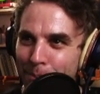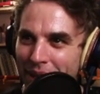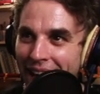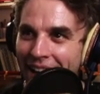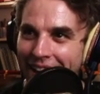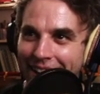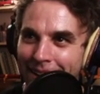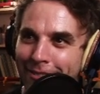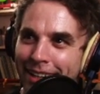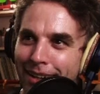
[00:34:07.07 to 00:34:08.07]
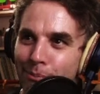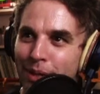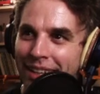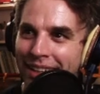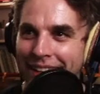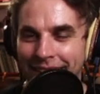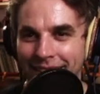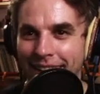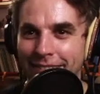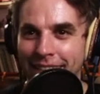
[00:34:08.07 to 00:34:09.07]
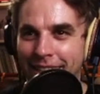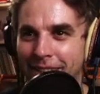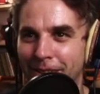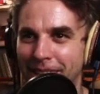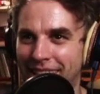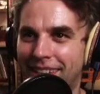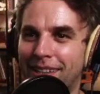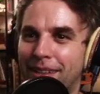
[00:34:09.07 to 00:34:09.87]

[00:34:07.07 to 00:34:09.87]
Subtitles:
black and we are playing an 11Q.